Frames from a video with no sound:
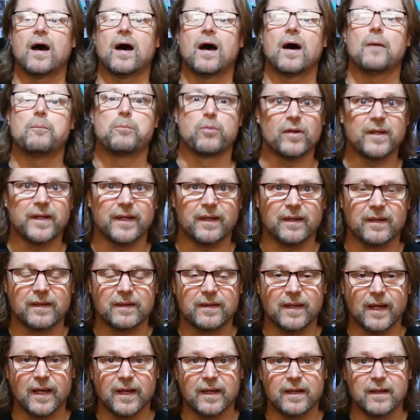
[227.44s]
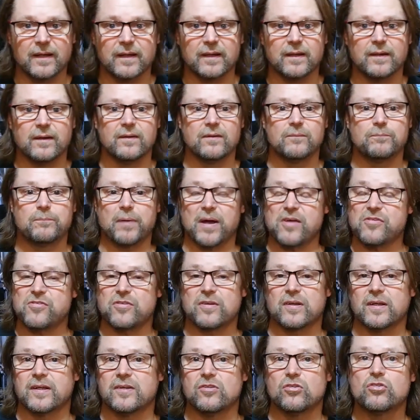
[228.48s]
are brilliant. They
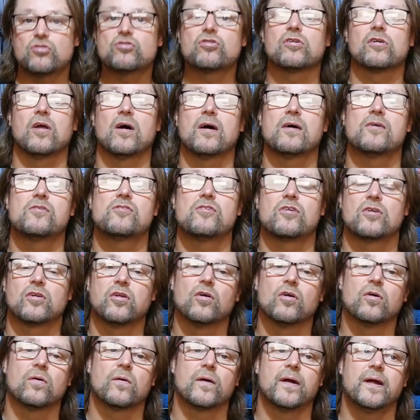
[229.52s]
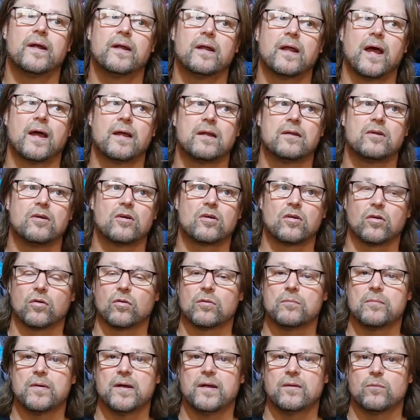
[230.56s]
basically neutralize your chlorine and your
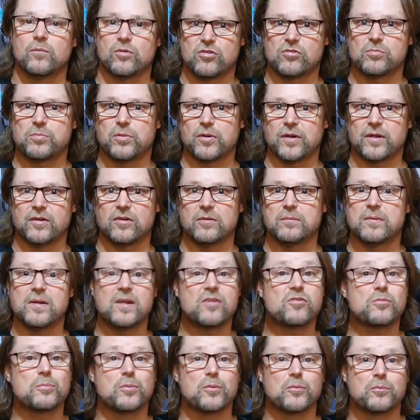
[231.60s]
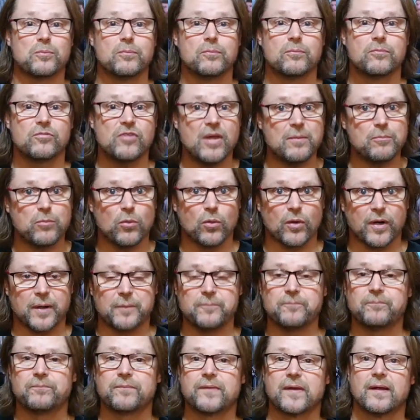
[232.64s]
chloramine, which is put in your municipal tap water.
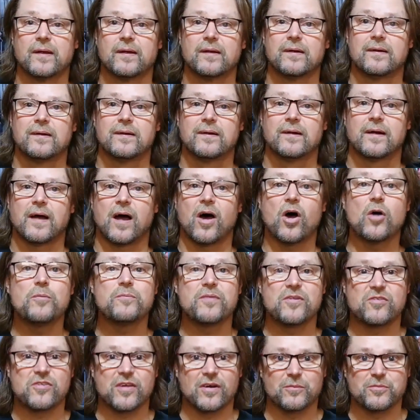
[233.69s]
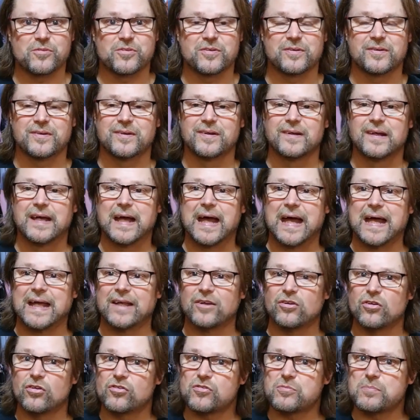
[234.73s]
I hope this helps.
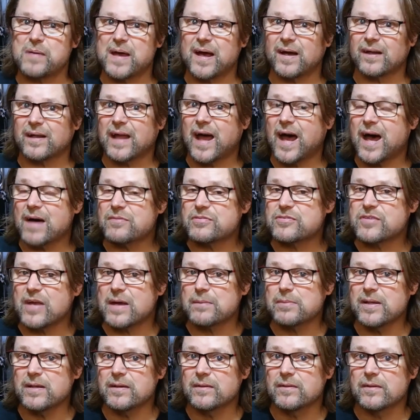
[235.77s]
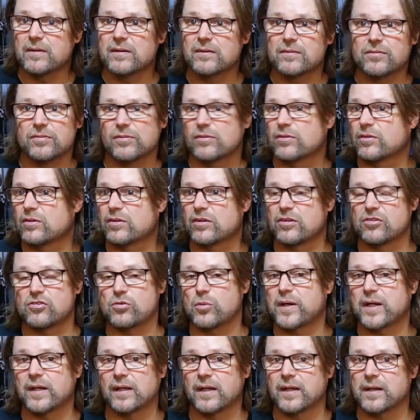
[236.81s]
Use about half a tablet for your
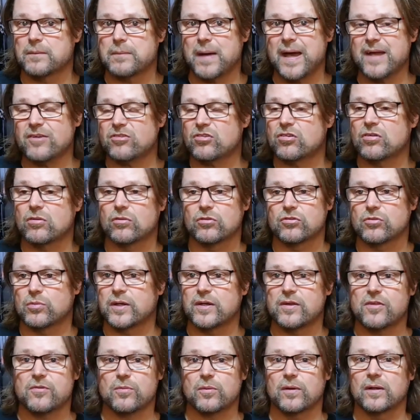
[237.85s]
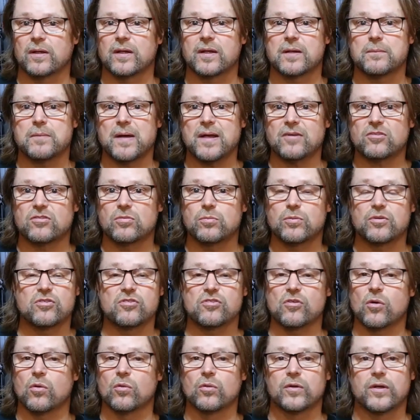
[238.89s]
20 litre batch or 23 litre batch, which
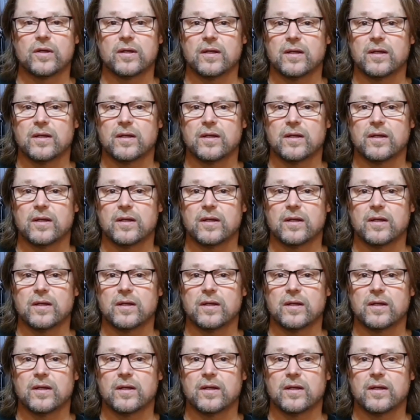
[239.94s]
is all you